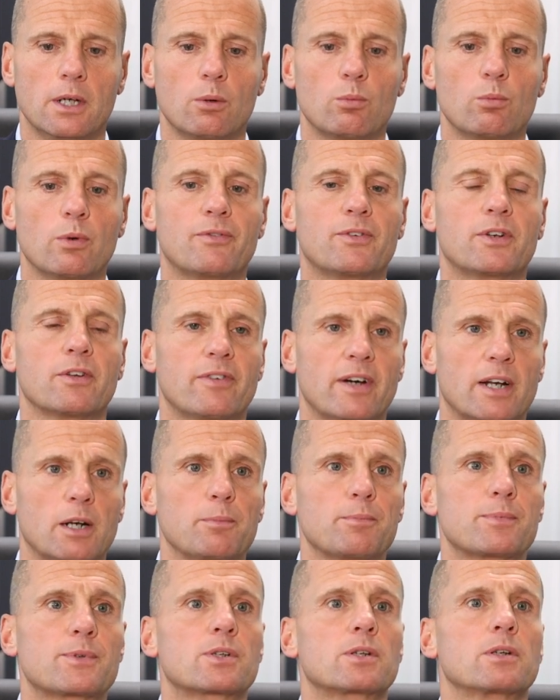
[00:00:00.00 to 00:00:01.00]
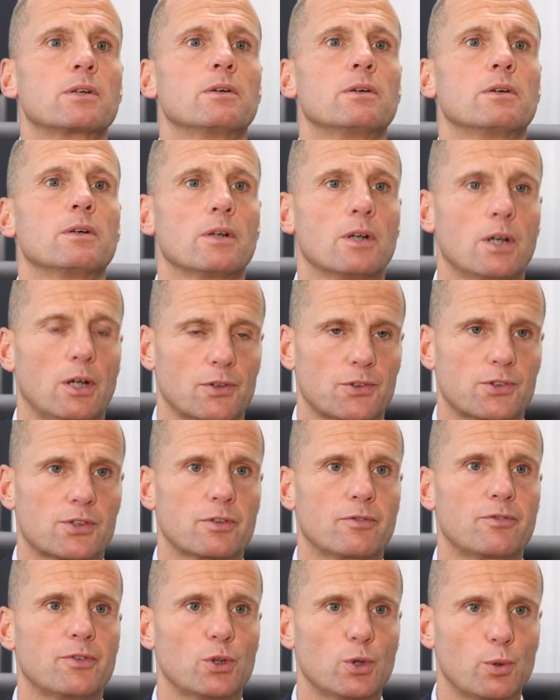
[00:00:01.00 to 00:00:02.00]
We've developed lots
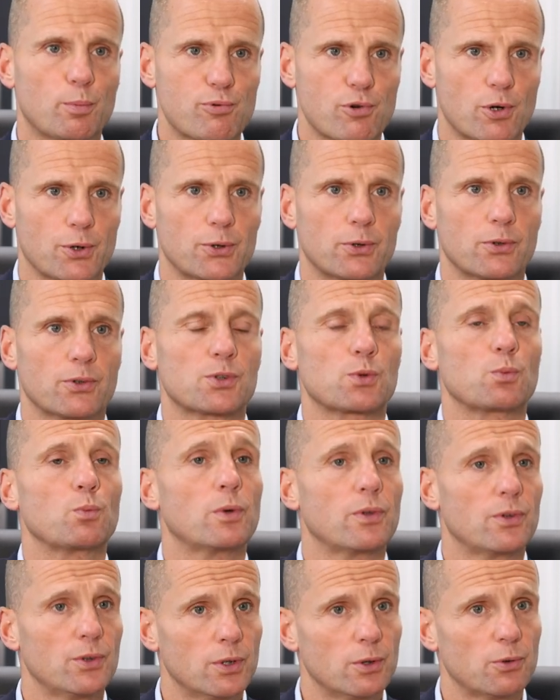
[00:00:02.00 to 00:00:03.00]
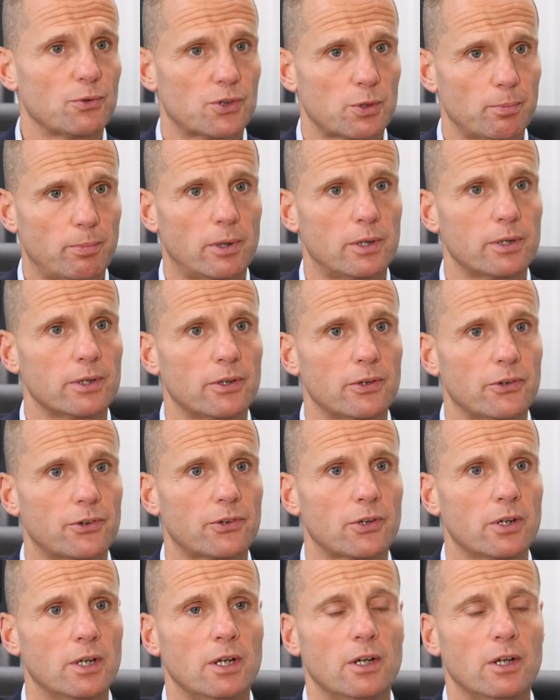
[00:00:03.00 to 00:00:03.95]
of new products with new suppliers.